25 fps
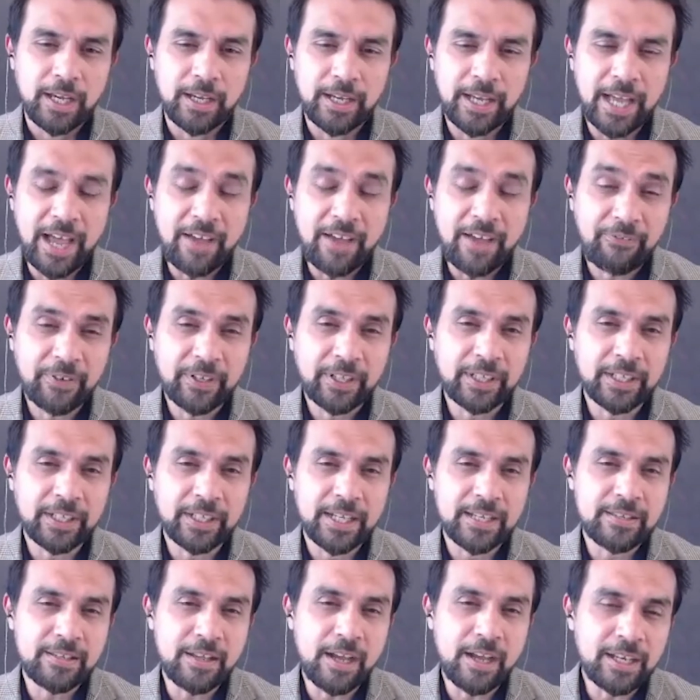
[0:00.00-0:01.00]

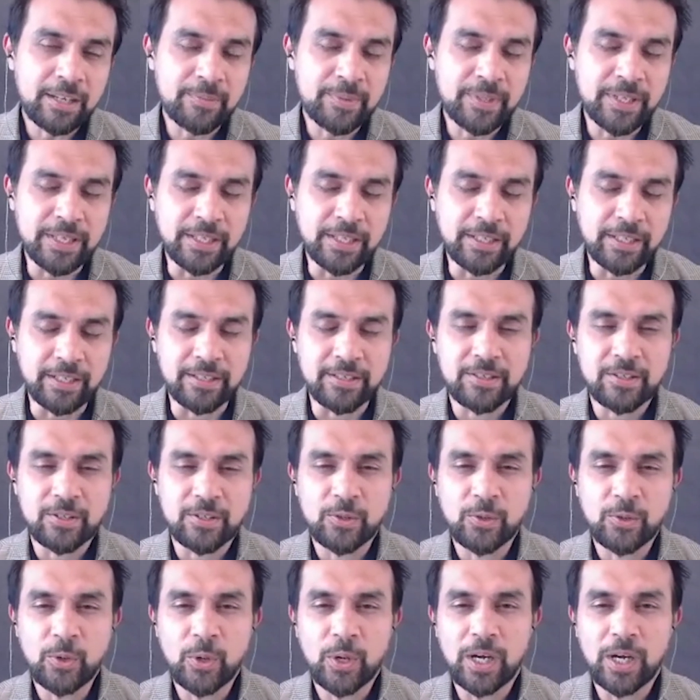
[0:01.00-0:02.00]
African asylum
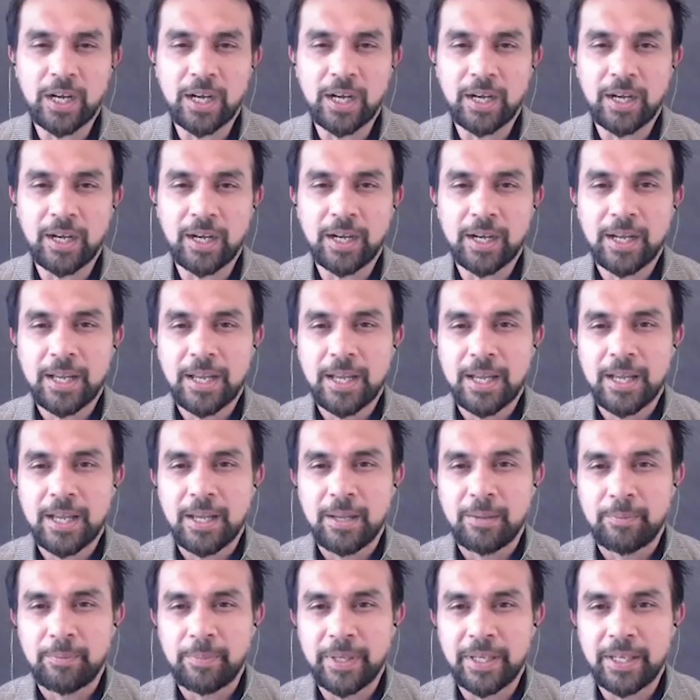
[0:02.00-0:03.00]
seekers who are
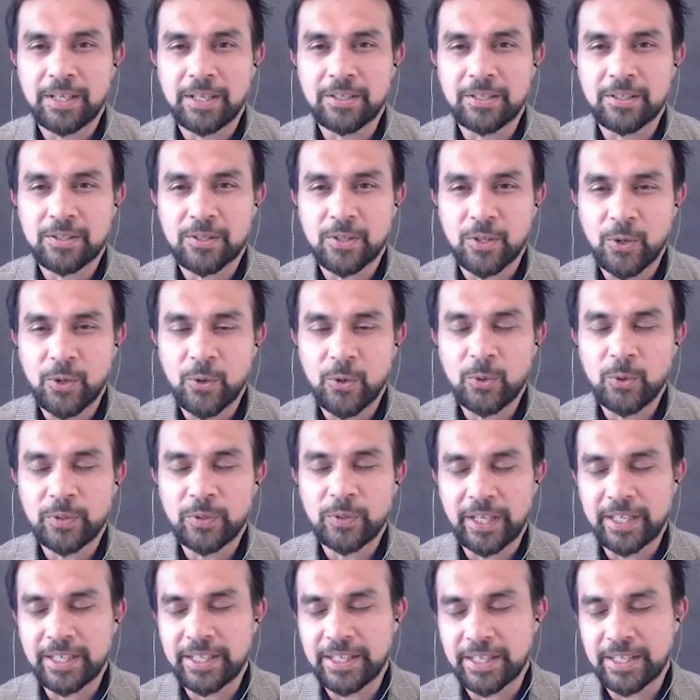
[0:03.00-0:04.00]
being told
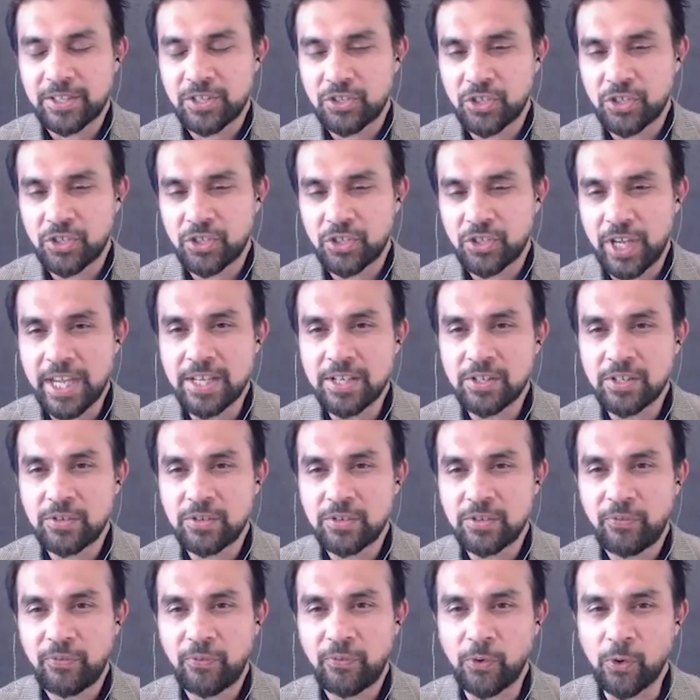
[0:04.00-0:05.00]
that in
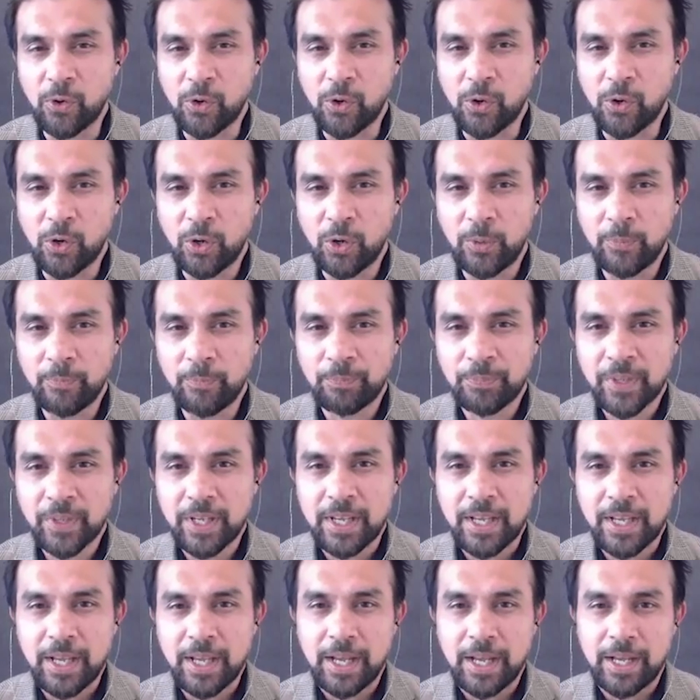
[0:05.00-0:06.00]
exchange for
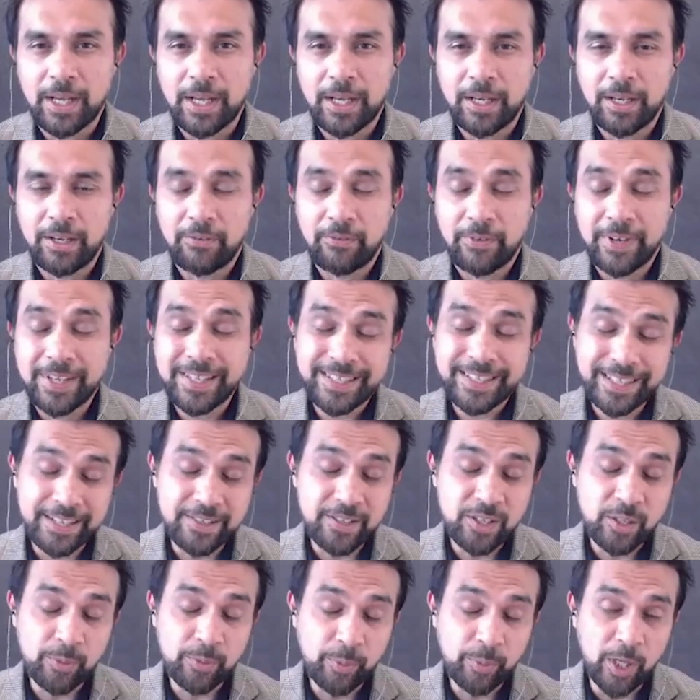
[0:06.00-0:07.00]
a
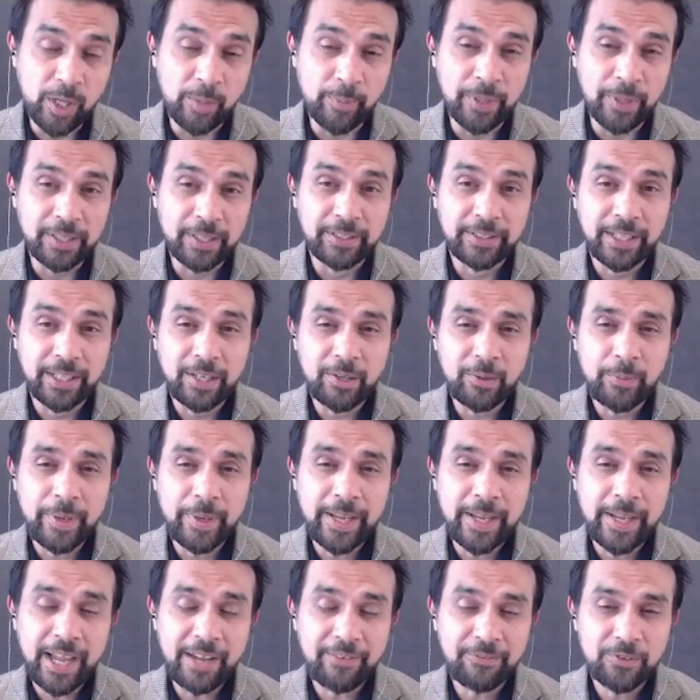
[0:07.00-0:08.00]
residency permit, they
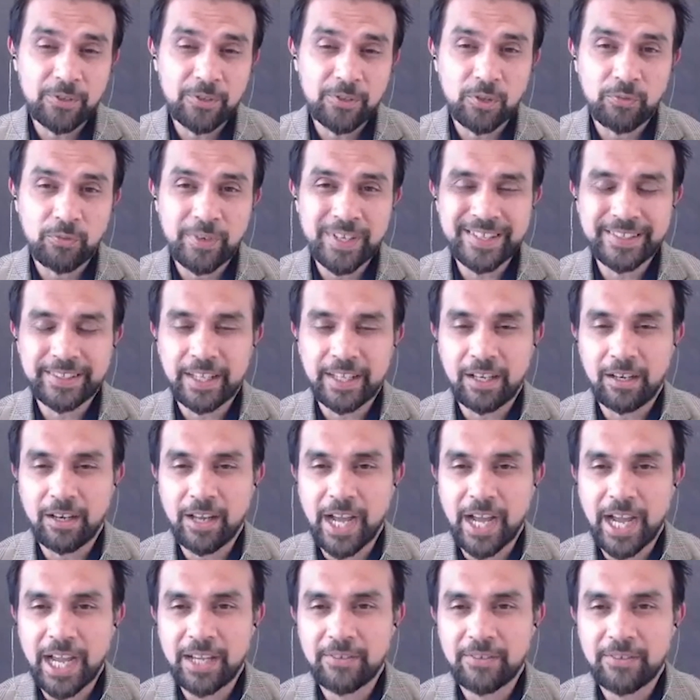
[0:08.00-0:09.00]
may have to risk their
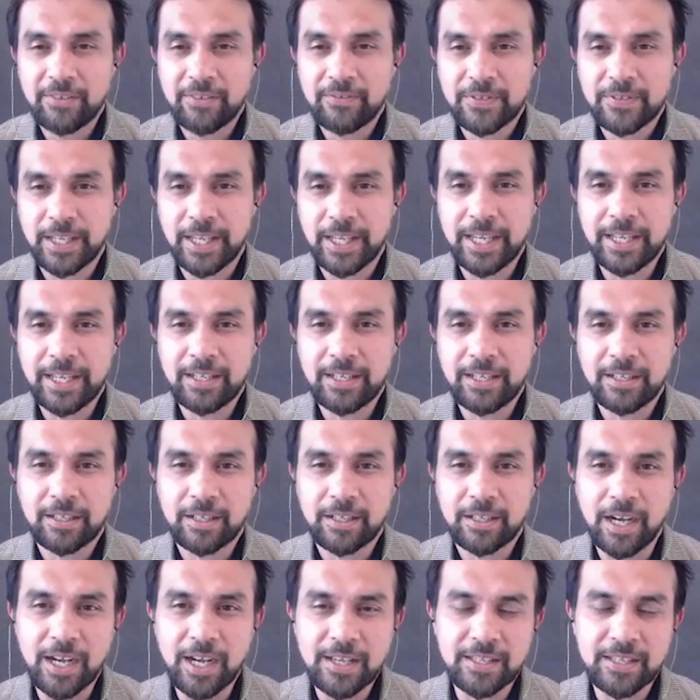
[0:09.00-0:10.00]
lives
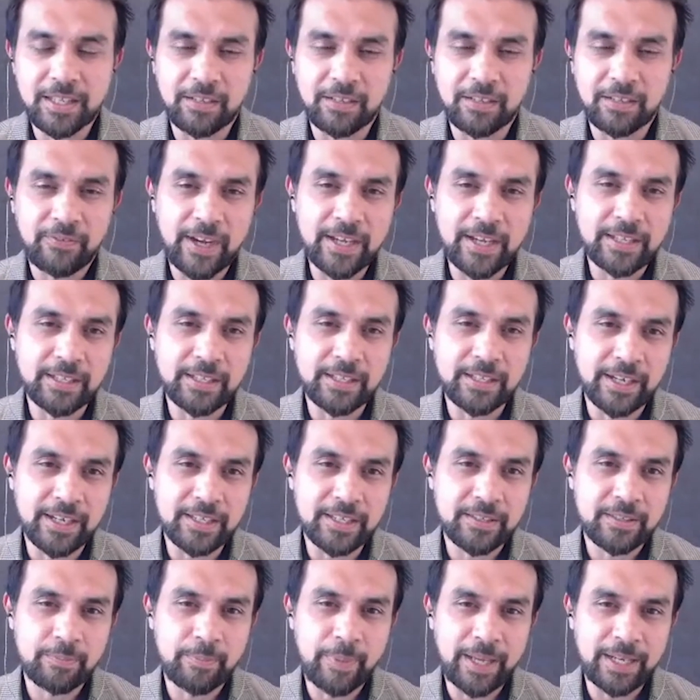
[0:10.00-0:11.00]
in Gaza fighting
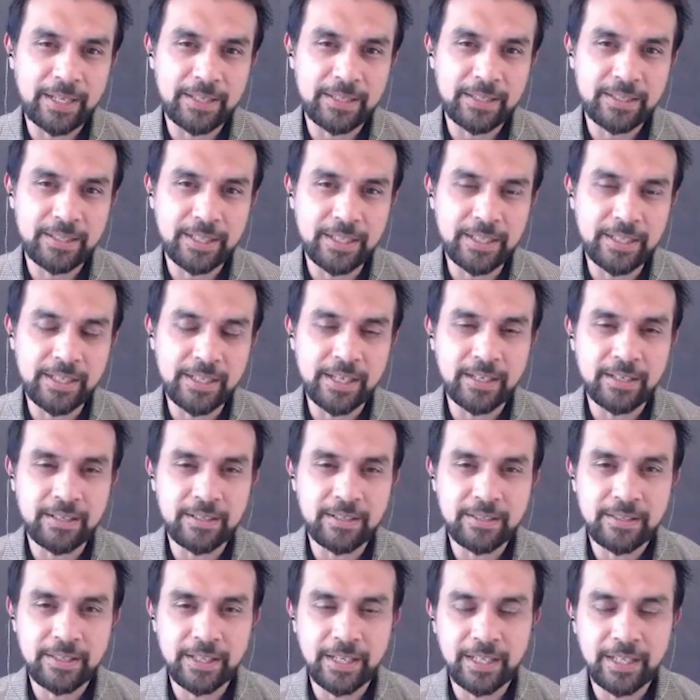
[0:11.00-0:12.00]
against
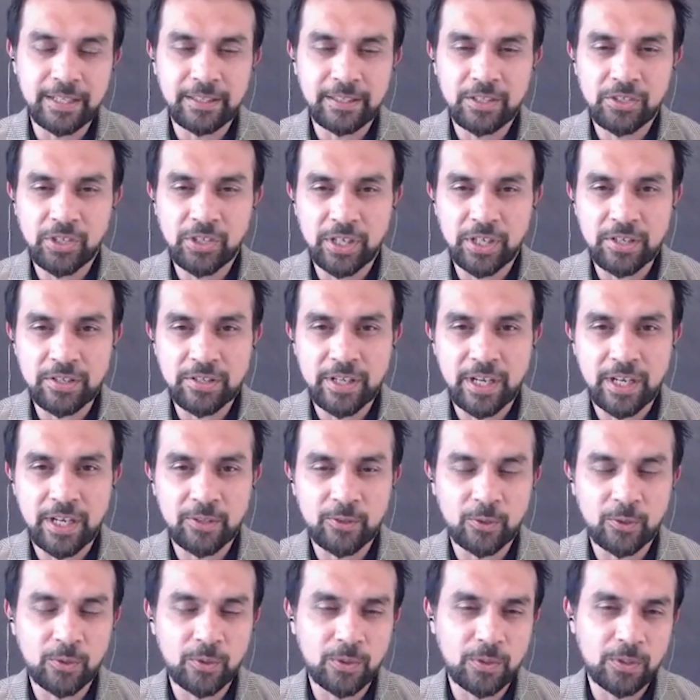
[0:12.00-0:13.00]
Palestinians in the
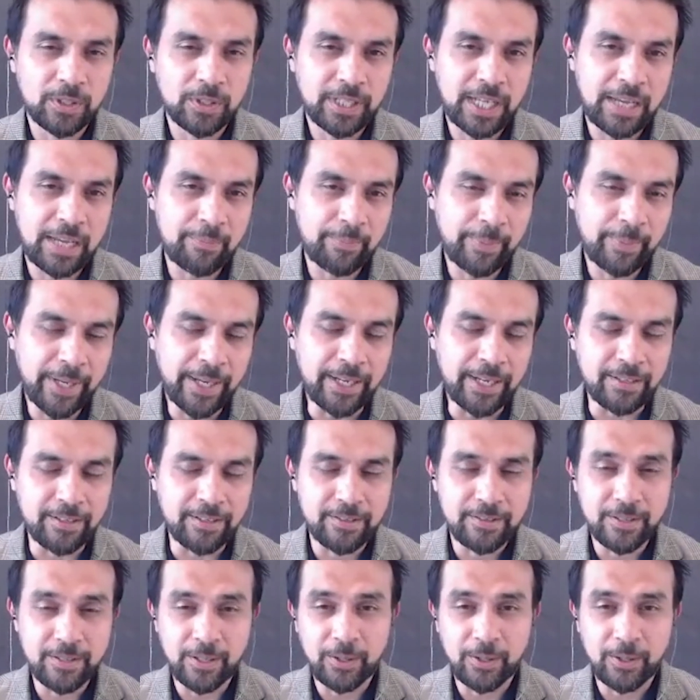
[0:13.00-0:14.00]
genocidal
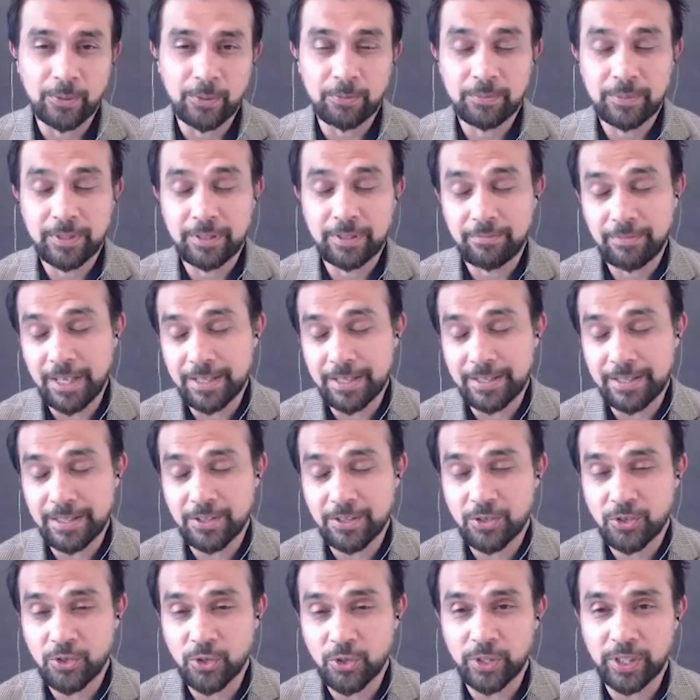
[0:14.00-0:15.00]
campaign. So that's
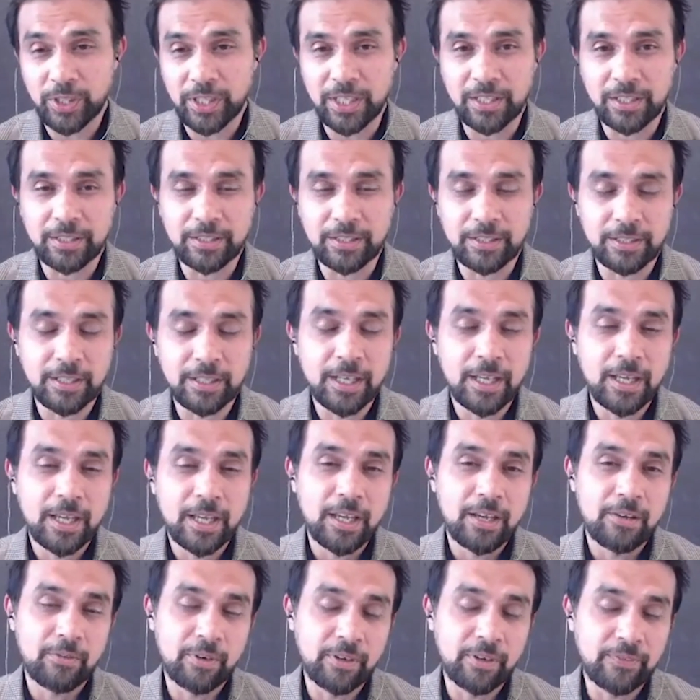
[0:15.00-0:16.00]
a shocking
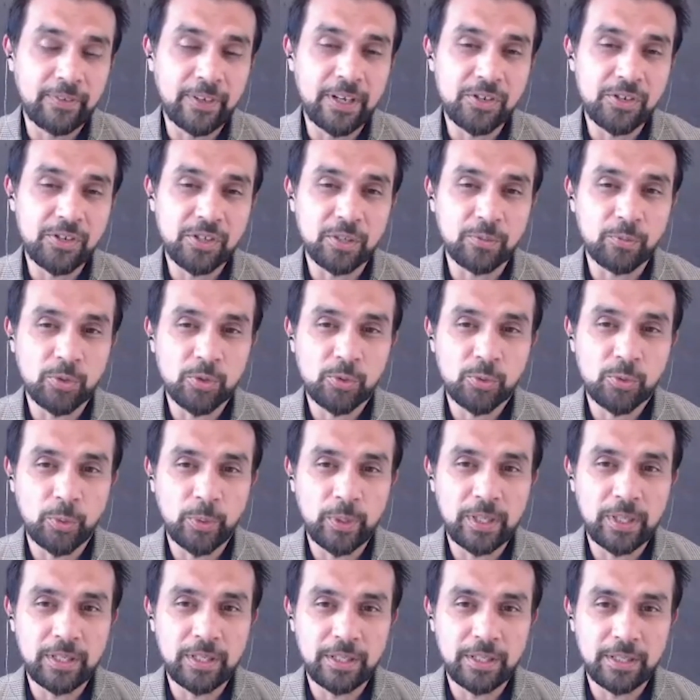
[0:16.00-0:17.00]
revelation, which we
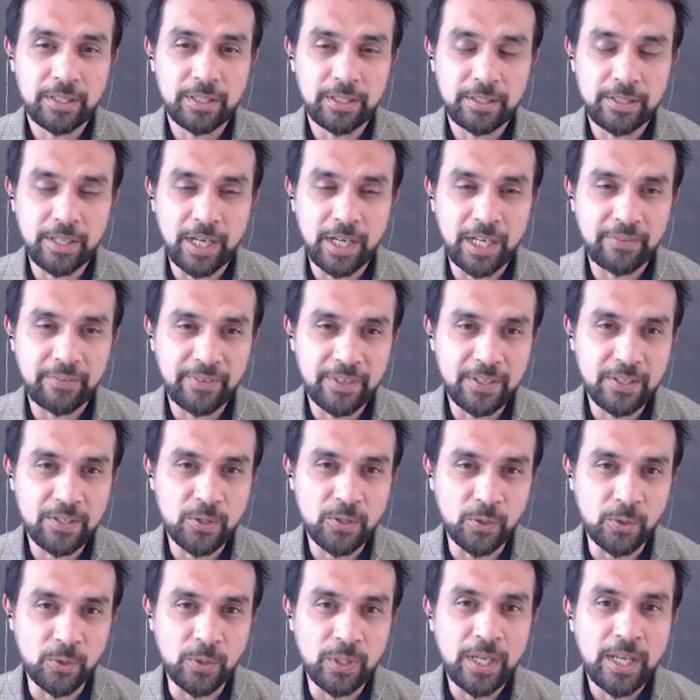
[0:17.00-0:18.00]
will dive
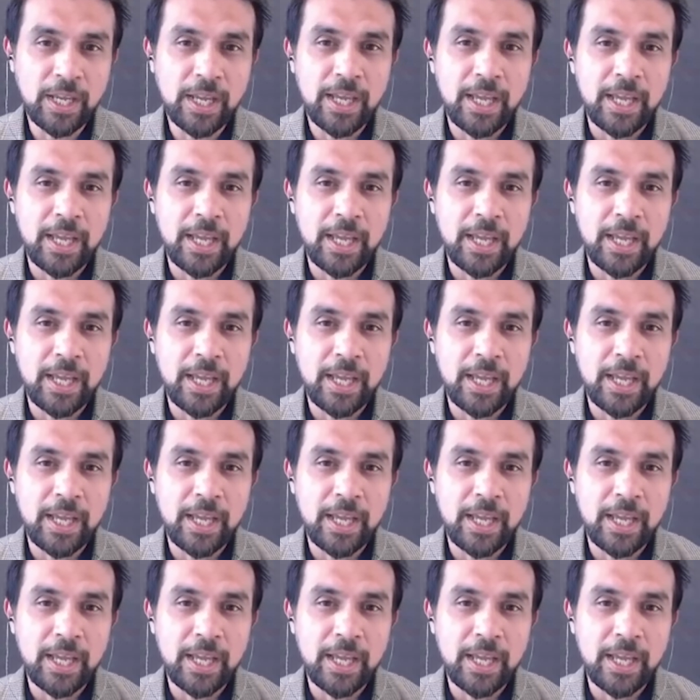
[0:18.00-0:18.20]
into.